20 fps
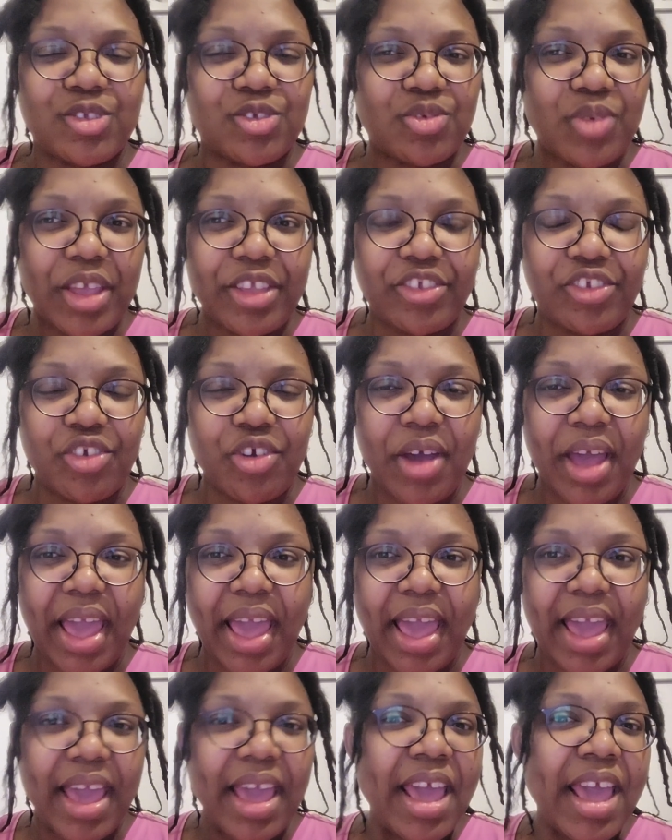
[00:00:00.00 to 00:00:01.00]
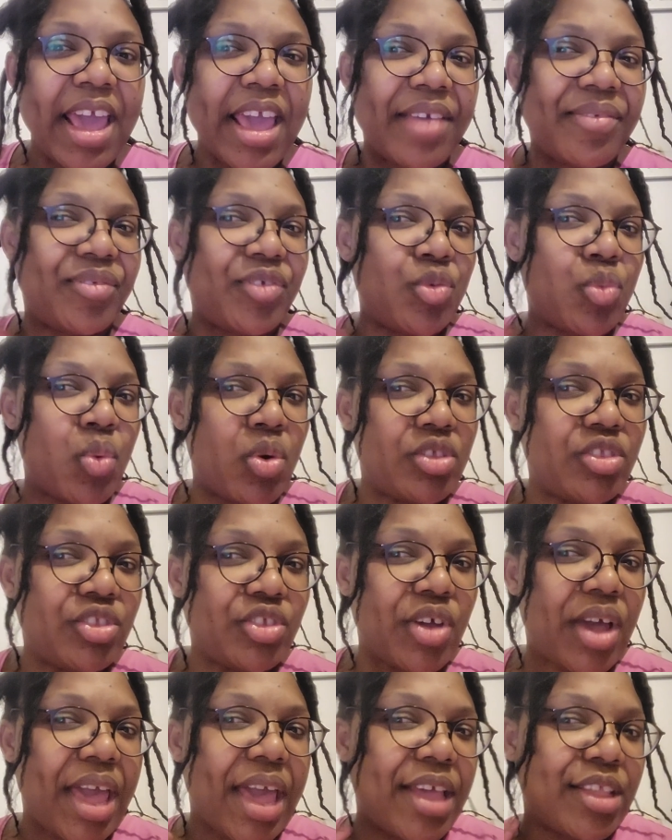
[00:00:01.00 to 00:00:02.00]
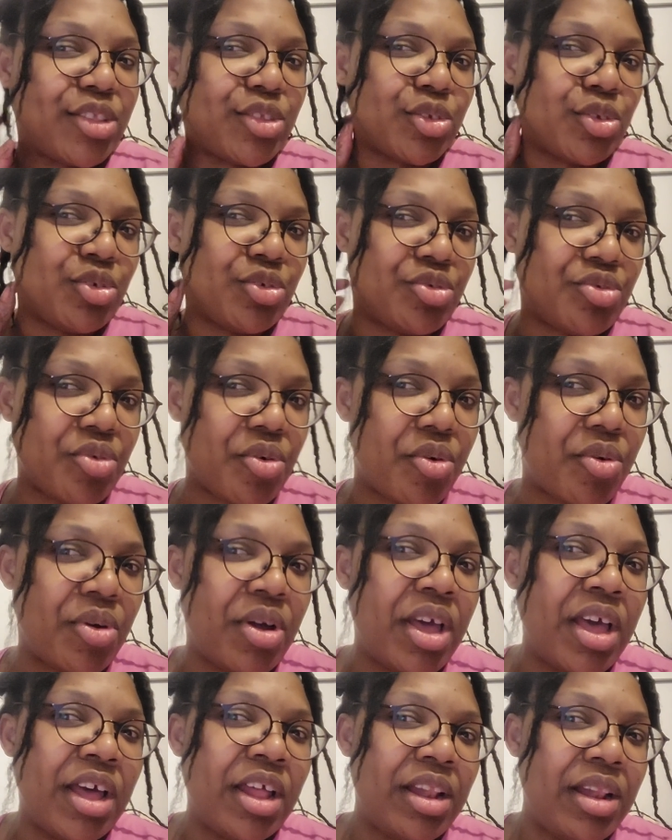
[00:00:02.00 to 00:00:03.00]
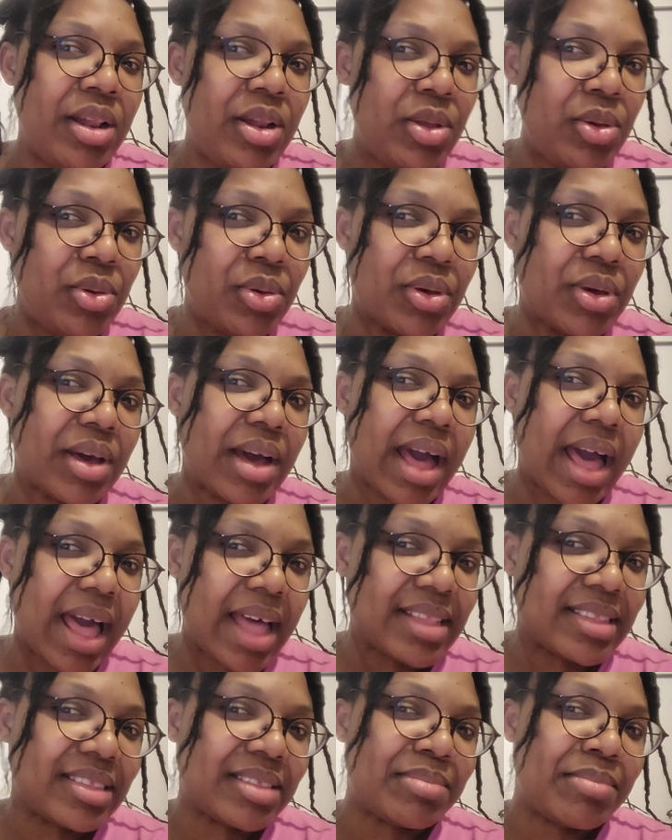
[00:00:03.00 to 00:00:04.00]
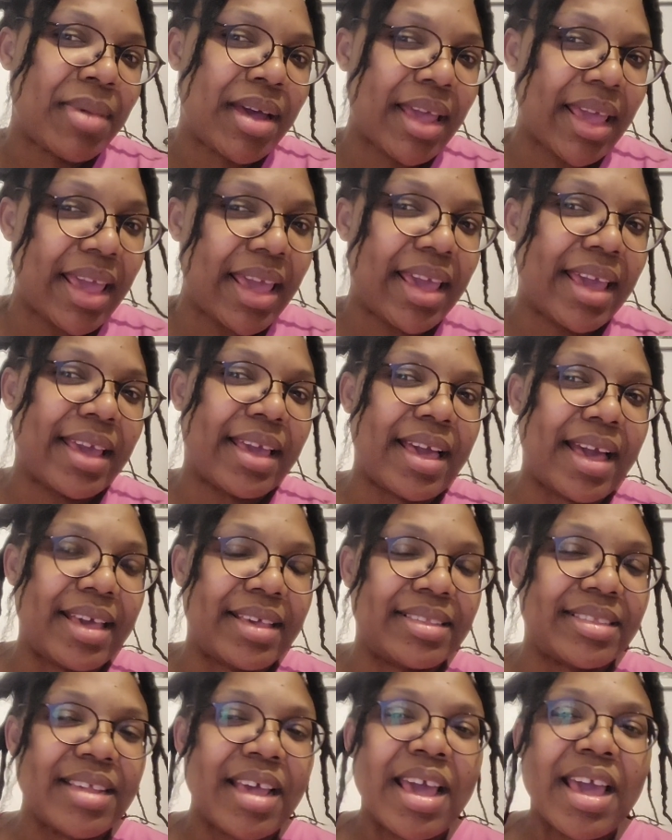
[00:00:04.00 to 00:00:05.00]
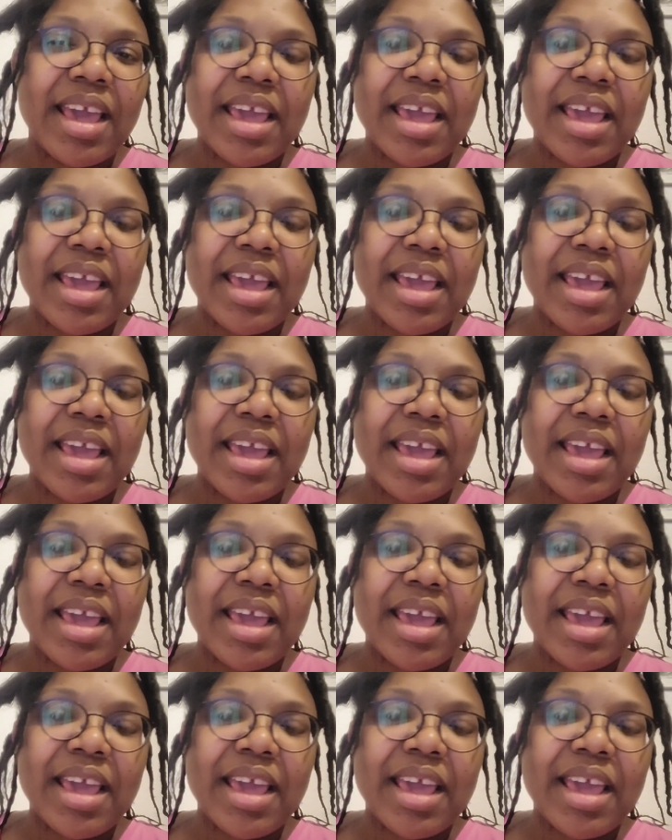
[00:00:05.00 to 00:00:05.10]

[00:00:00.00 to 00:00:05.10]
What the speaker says: stretch your hair, if you want your hair to grow, look at my hair, guys.